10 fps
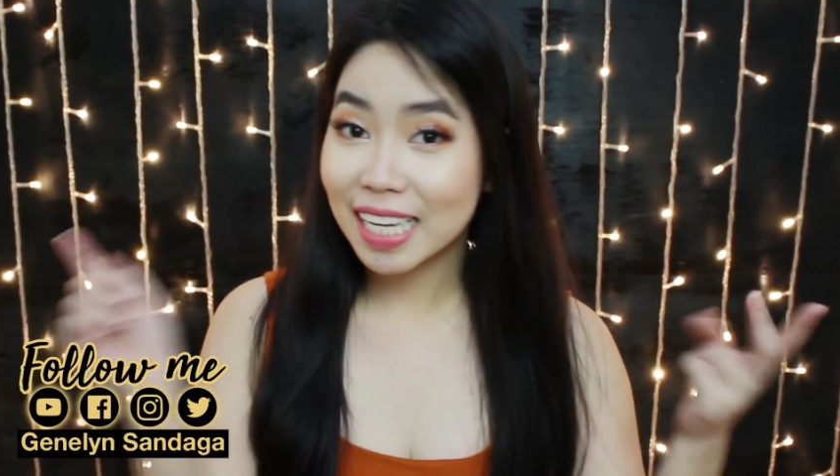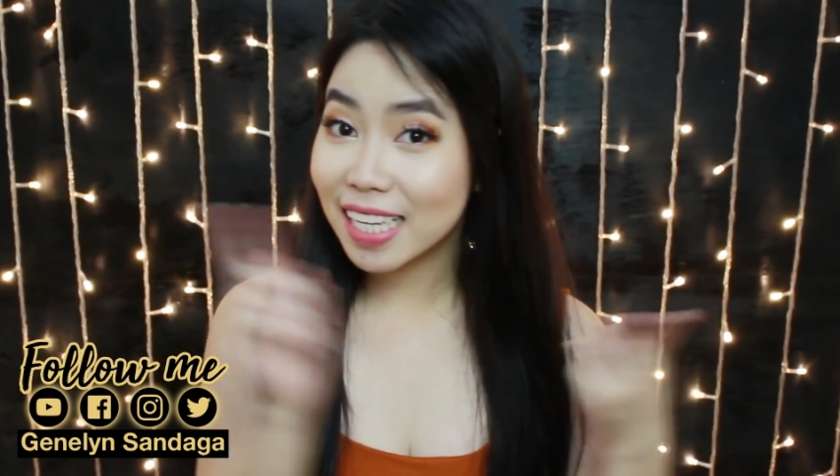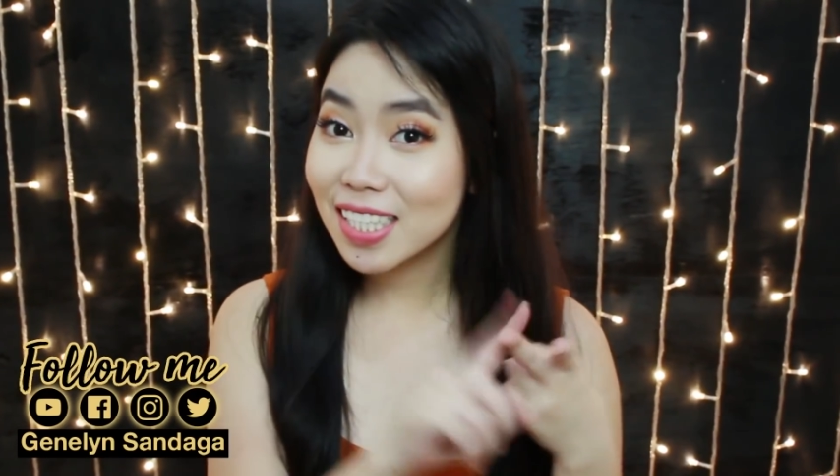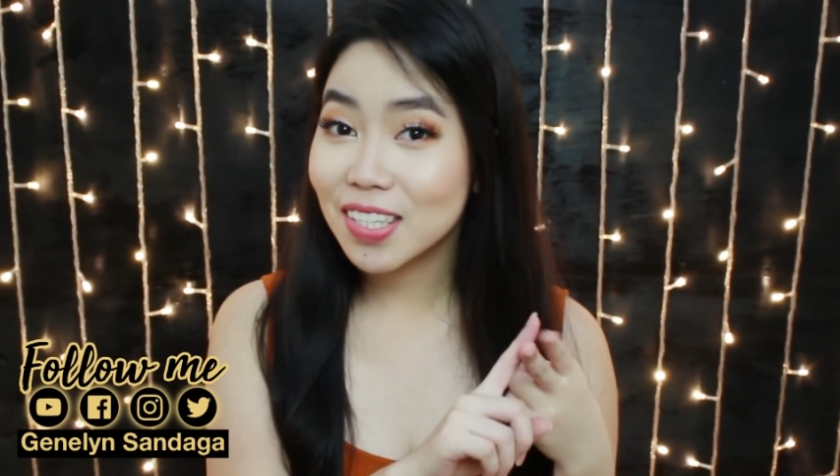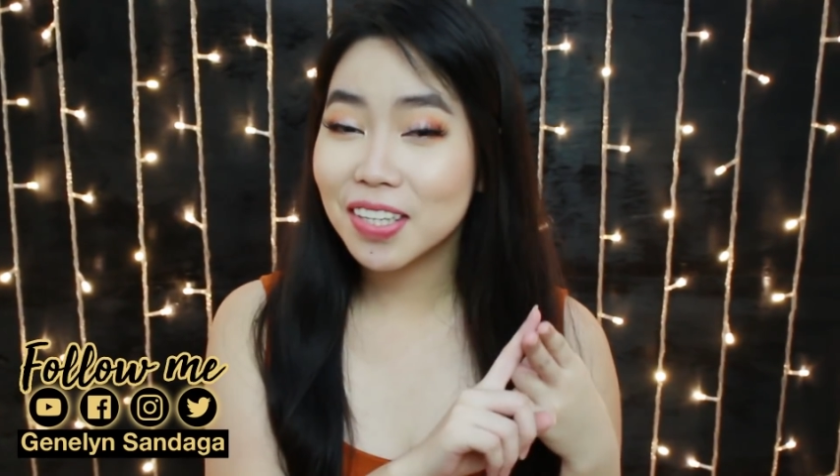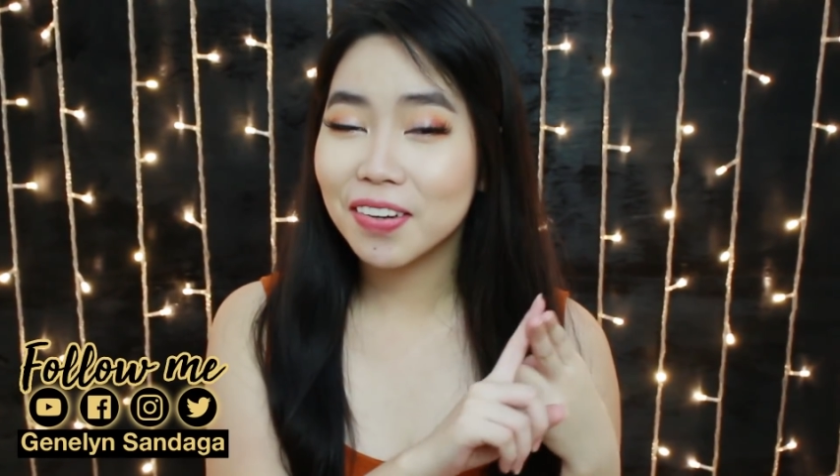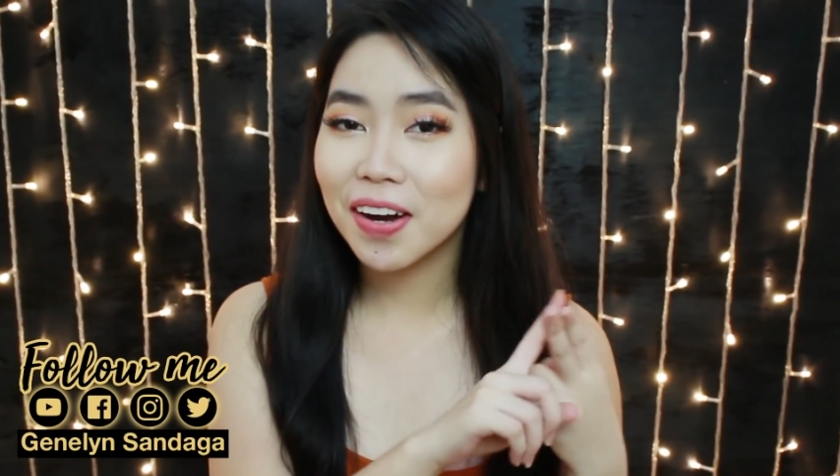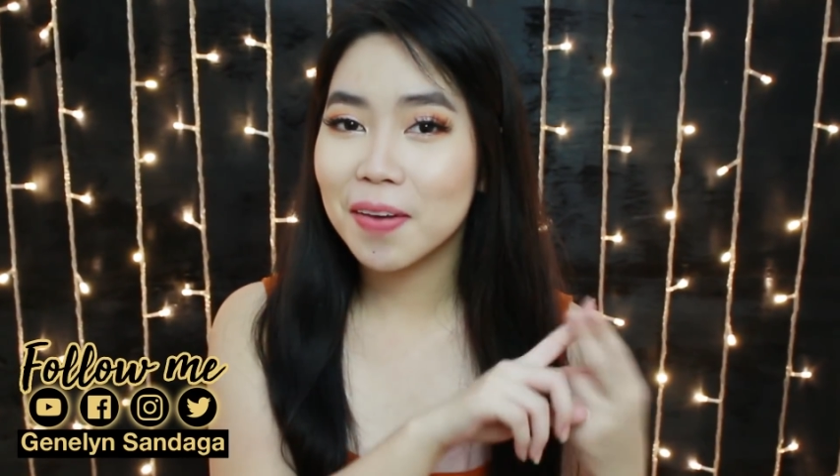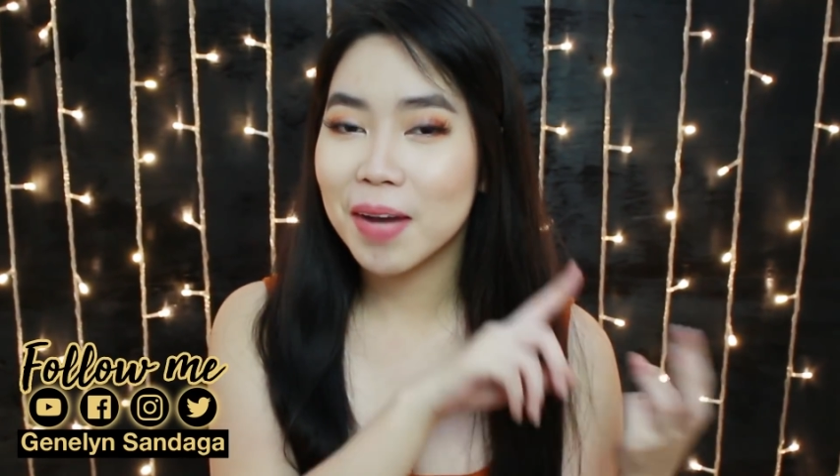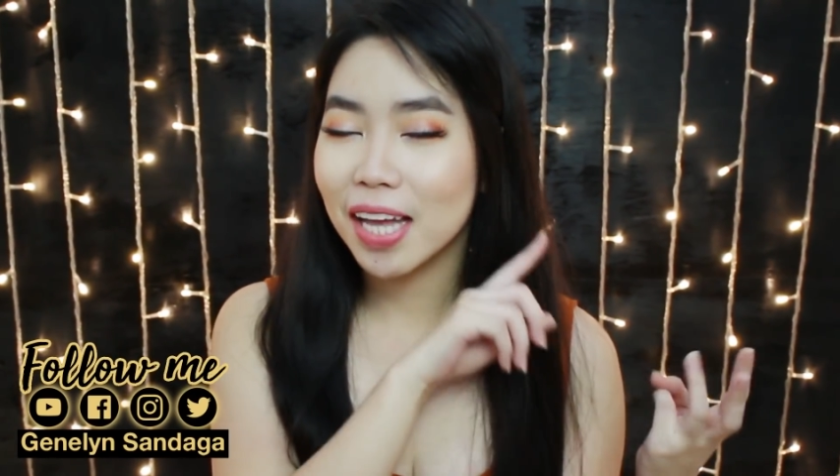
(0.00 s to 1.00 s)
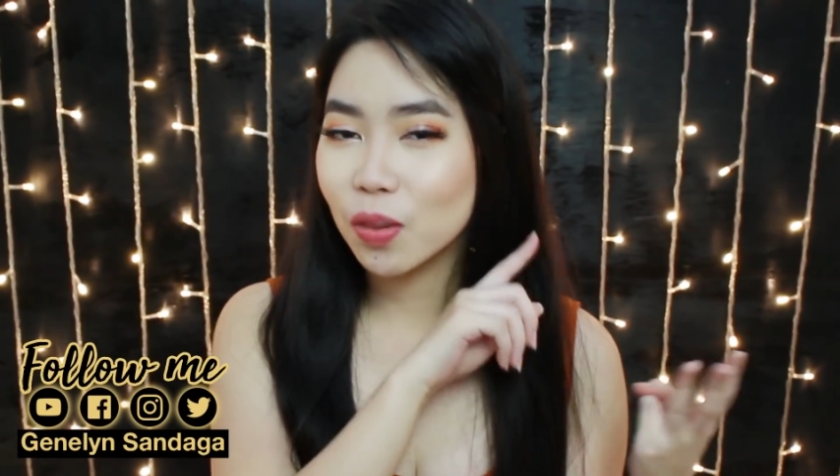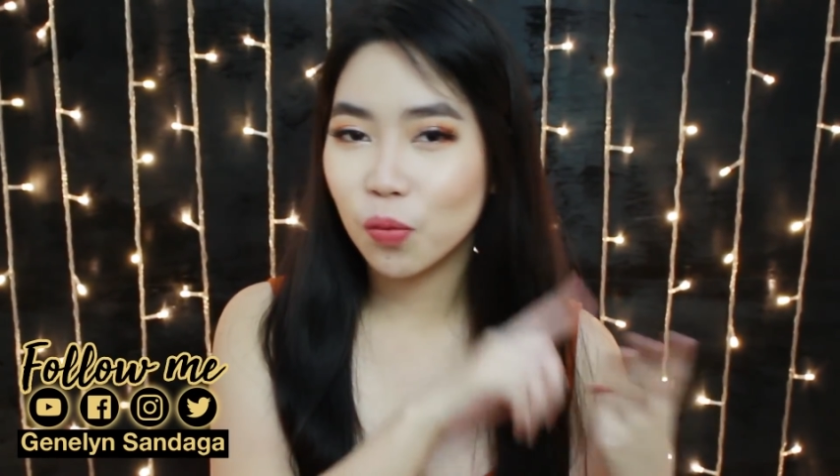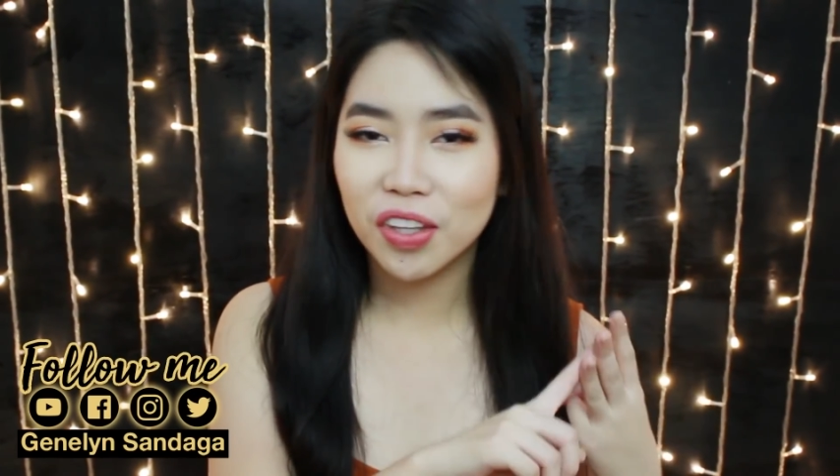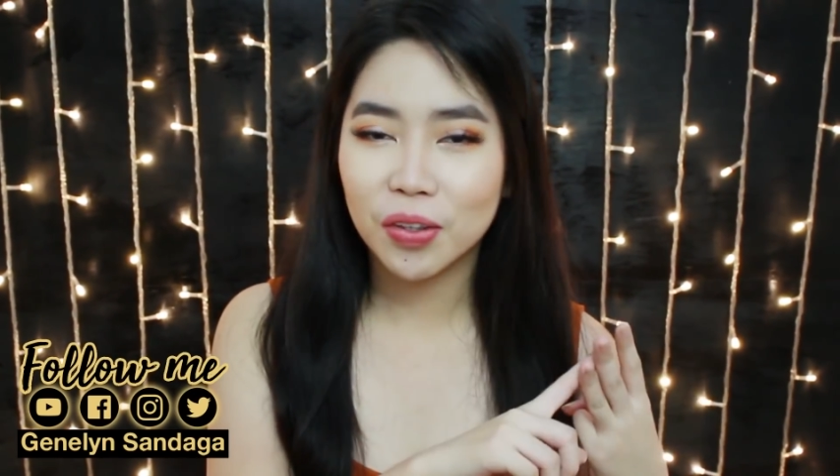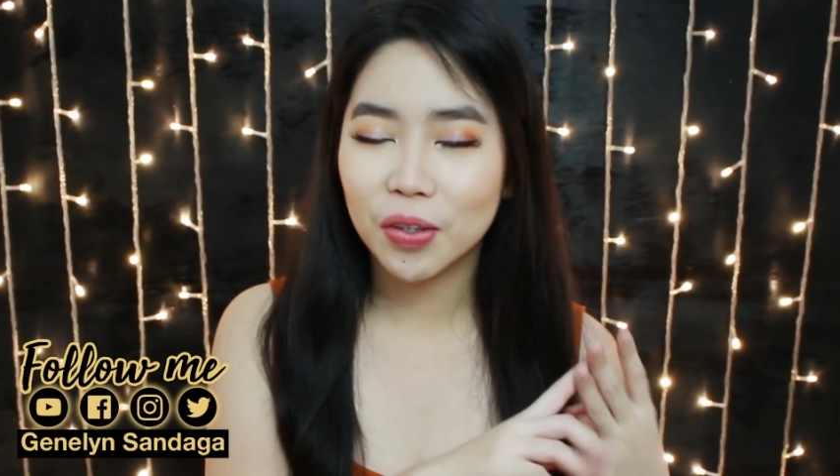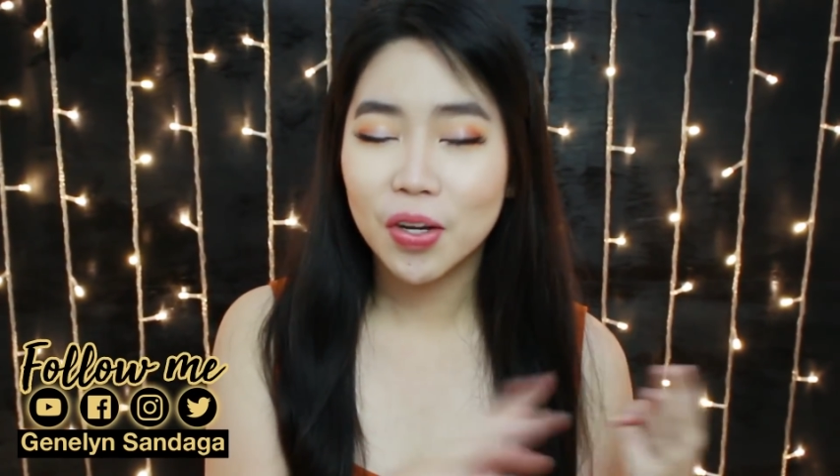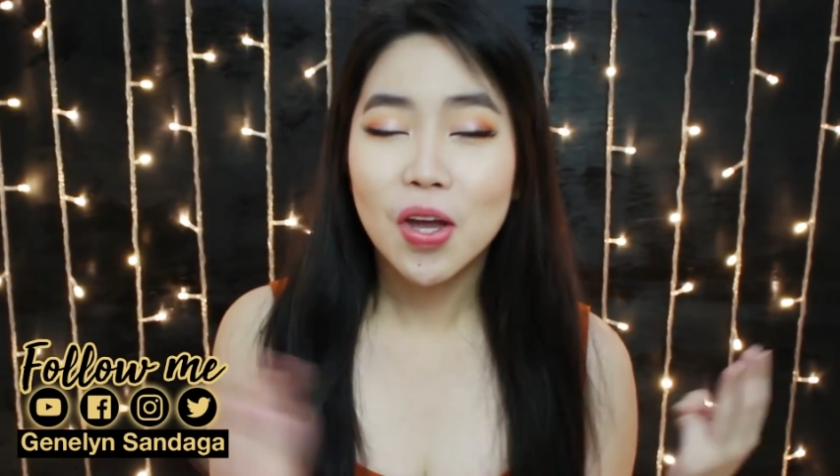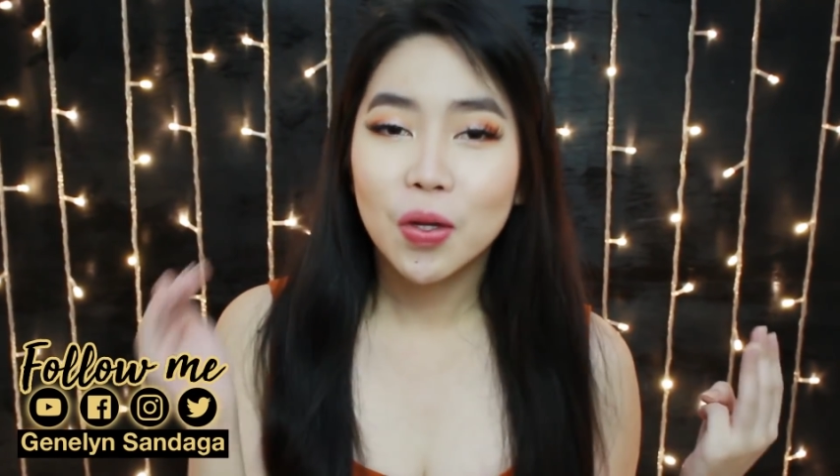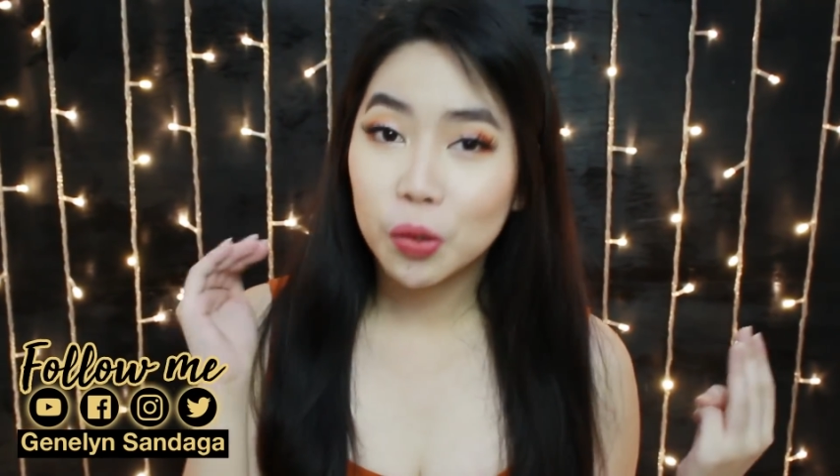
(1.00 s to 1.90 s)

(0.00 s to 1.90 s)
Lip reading: Instagram at Twitter.